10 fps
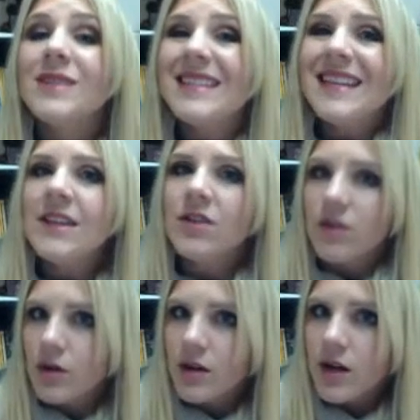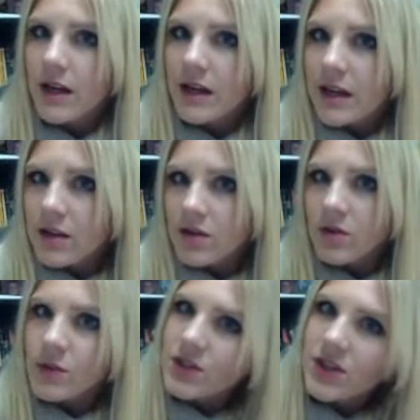neither or not either,
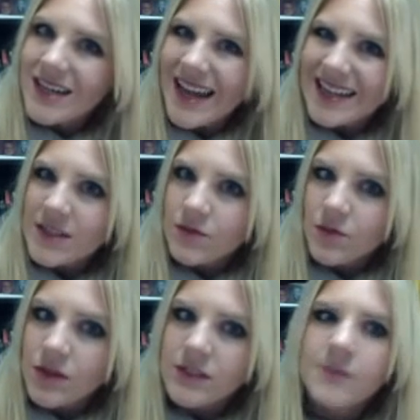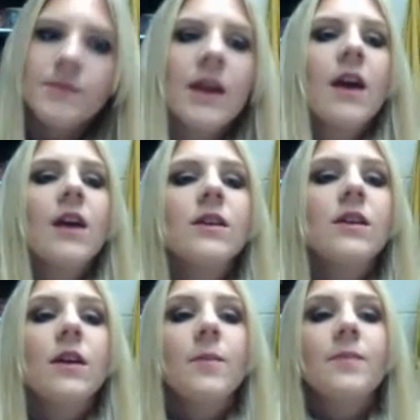which are negative words.
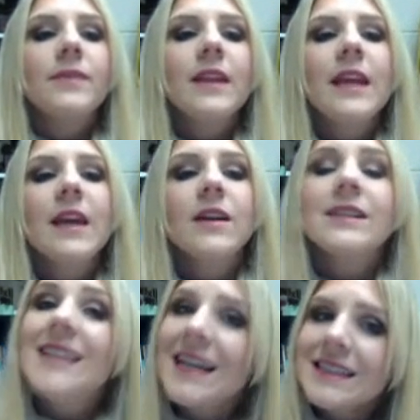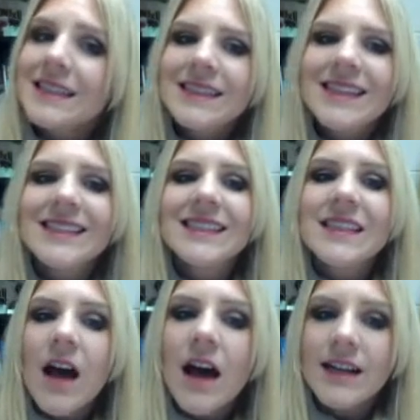Here, Texas is
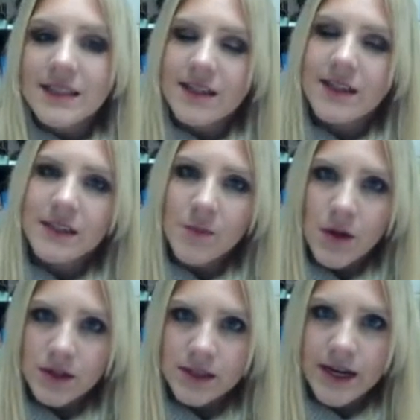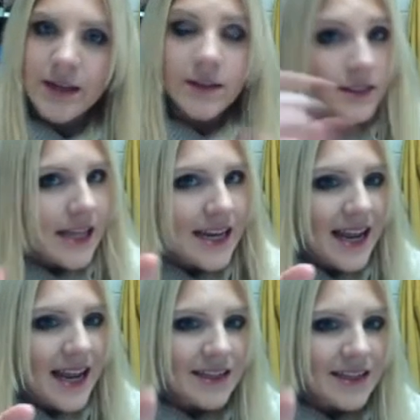not a small state, there's that
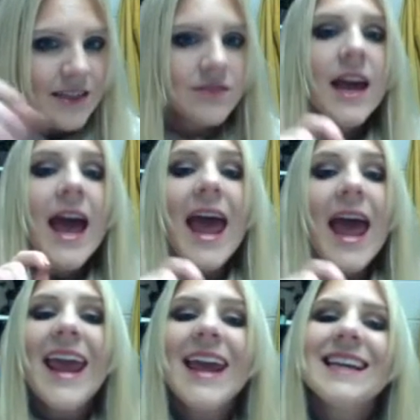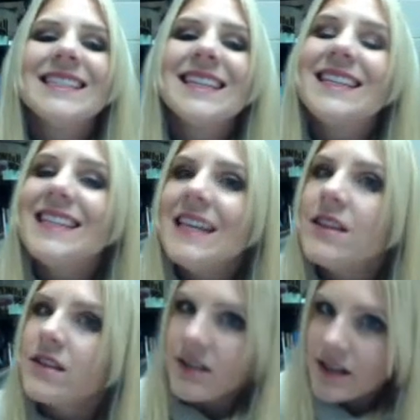negative, and
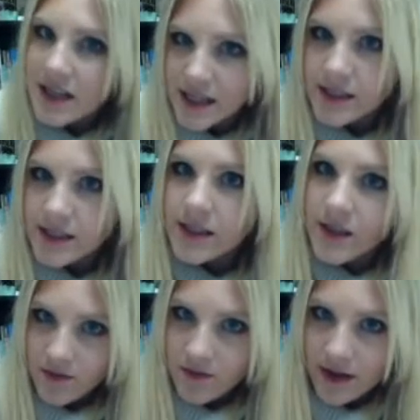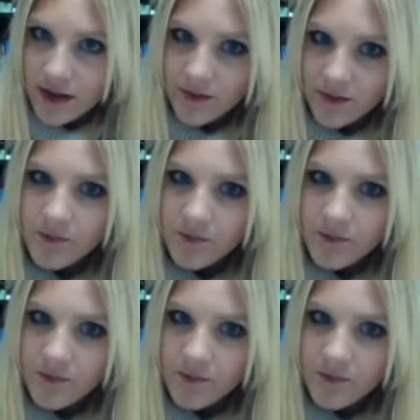neither is Nevada.